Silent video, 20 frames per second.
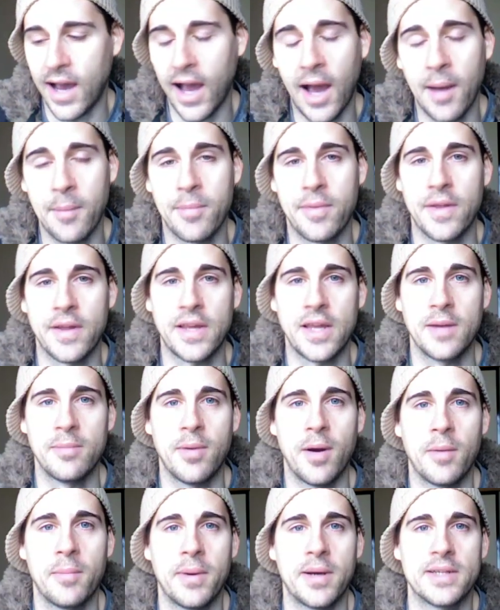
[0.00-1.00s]
I'm thinking
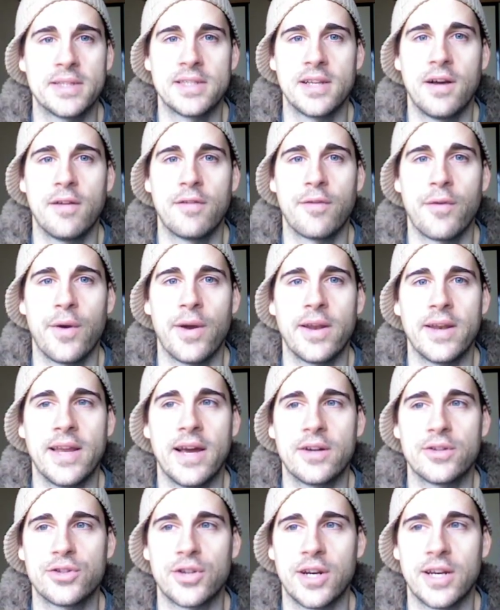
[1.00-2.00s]
about myself right
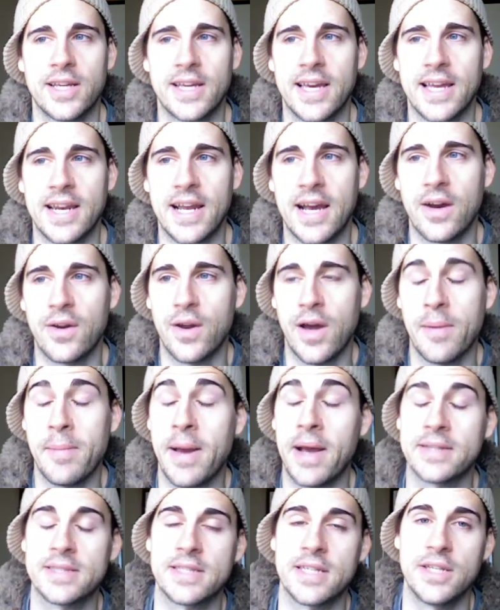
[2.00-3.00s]
now, trying to get out. I'm
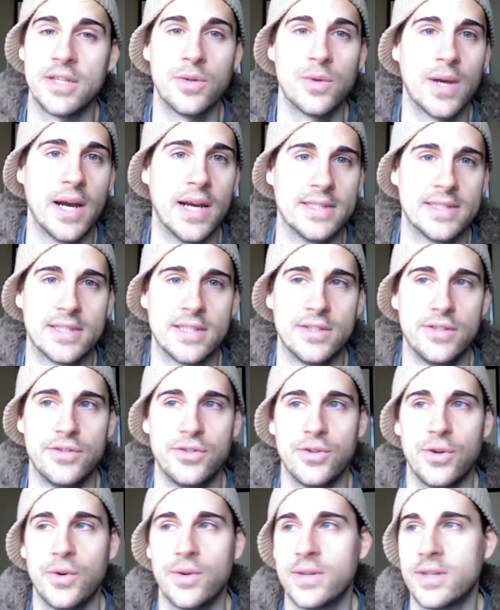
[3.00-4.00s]
asking you guys
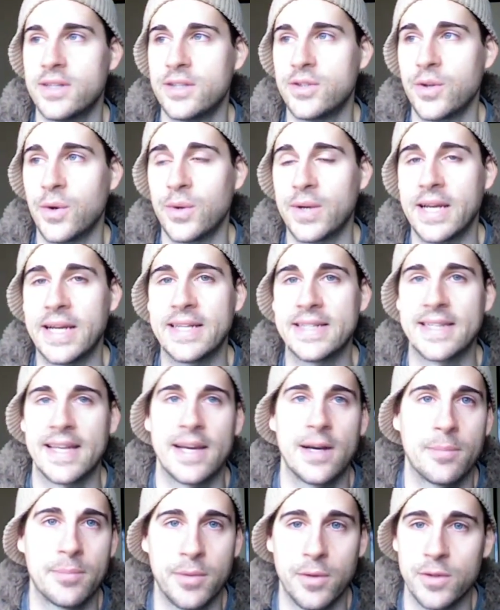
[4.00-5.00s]
to donate to
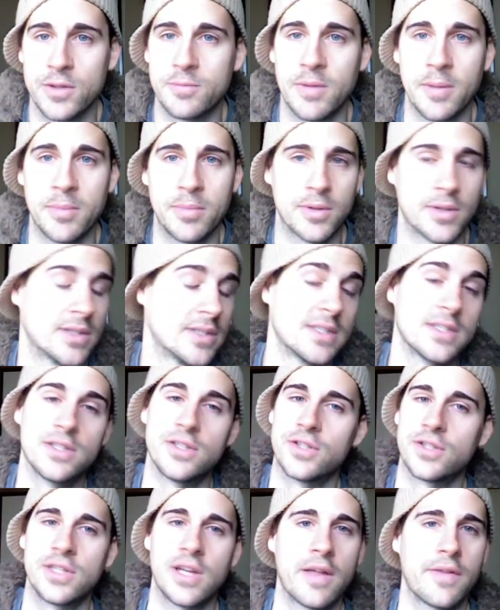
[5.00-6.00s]
help those people, because
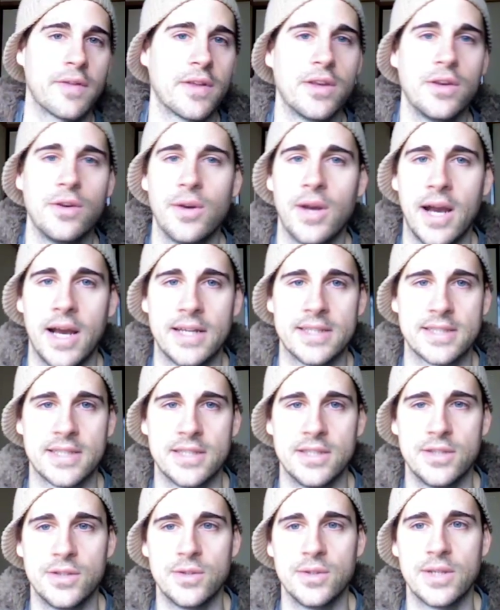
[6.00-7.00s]
there's nothing you guys
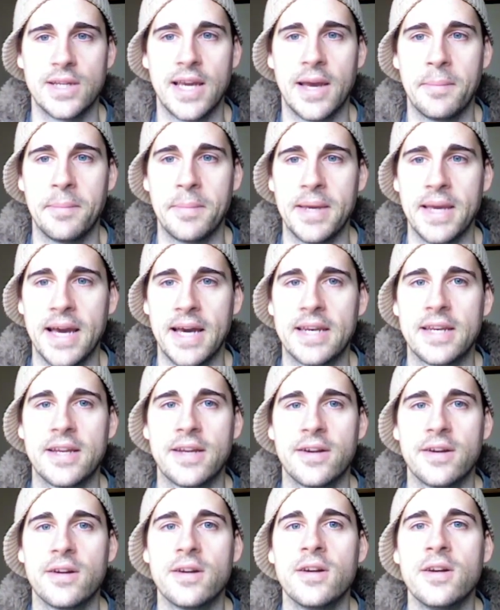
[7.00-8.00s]
can do to get me out of
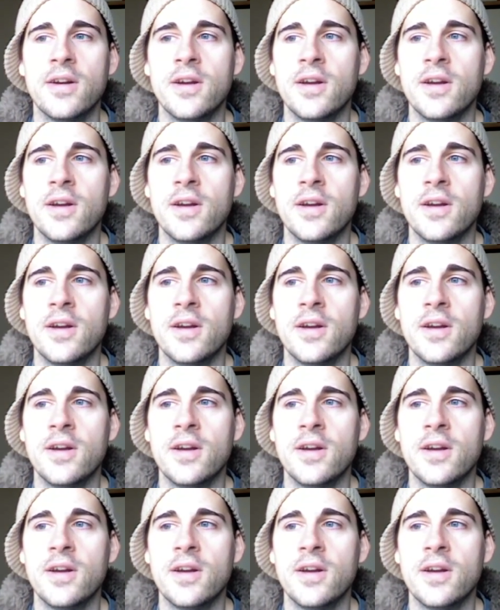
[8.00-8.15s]
here.